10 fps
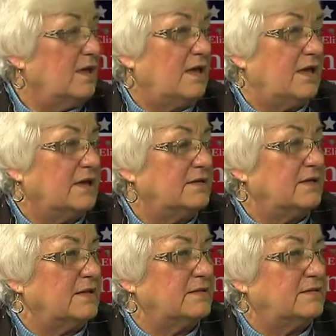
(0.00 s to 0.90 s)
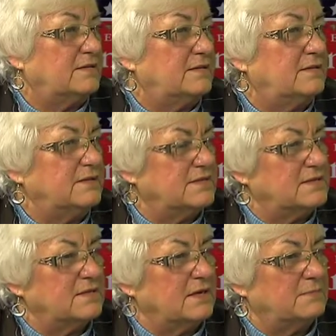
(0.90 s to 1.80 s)
And
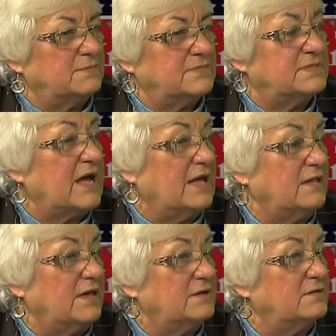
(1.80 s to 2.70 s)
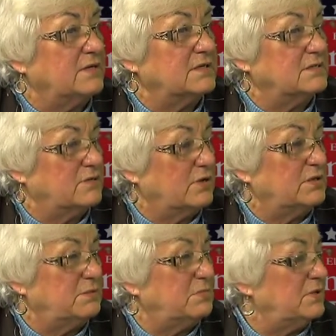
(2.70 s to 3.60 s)
this Xylon is going
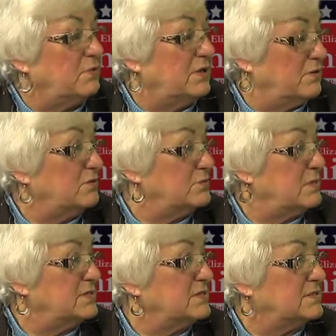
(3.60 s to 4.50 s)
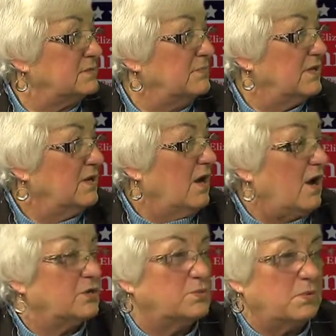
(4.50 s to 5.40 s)
to be one of those places.
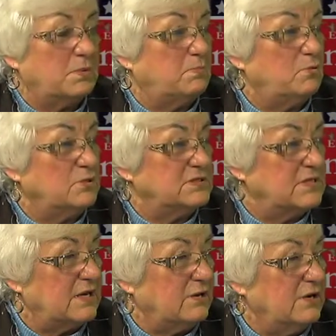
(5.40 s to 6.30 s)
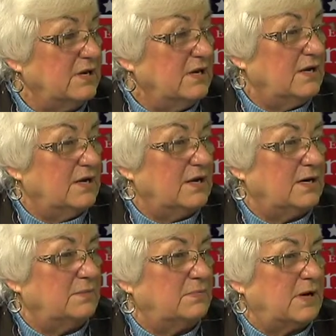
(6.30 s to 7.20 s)
Our swimming pool's there.
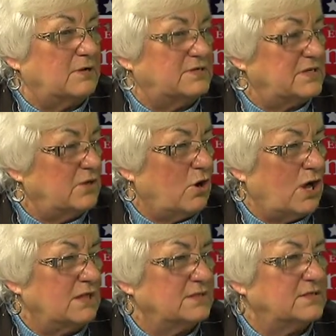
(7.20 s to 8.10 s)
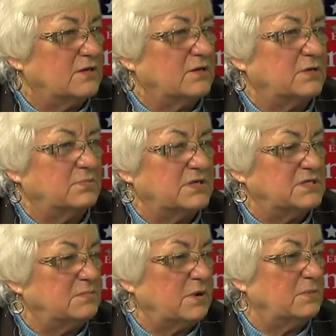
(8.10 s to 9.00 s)
Our city hall is there. The police
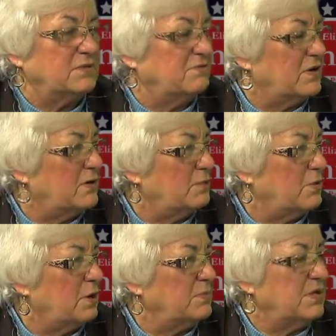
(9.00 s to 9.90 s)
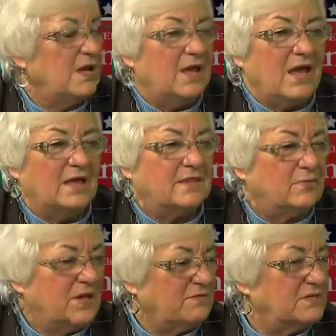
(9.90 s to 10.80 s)
department, the fire department, and then
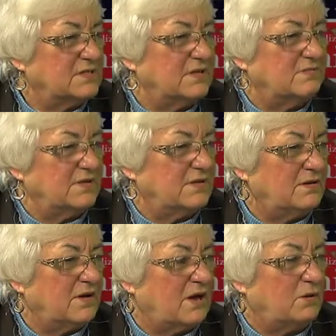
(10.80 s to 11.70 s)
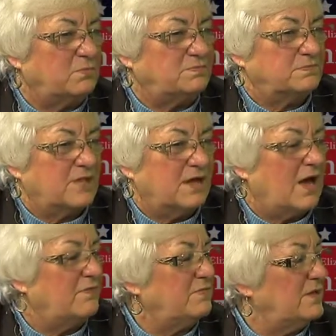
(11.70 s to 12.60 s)
we have this lovely
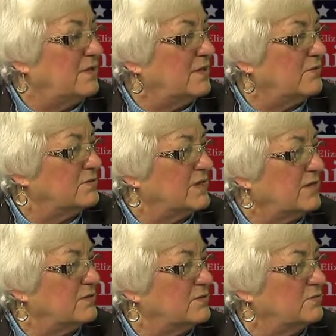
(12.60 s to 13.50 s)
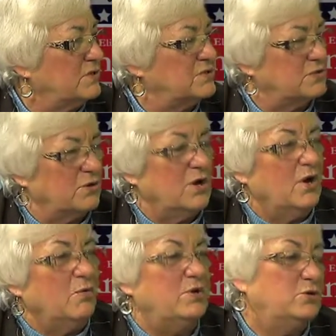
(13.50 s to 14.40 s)
Hy-Vee on the other side of the street. So
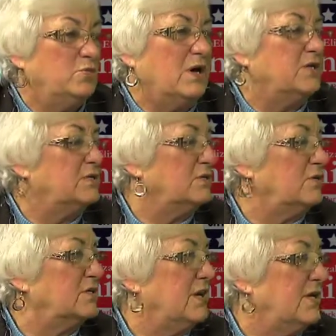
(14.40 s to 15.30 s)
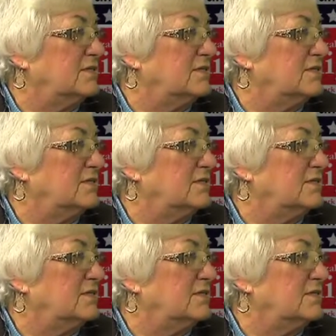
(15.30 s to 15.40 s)
we do want it to look nice.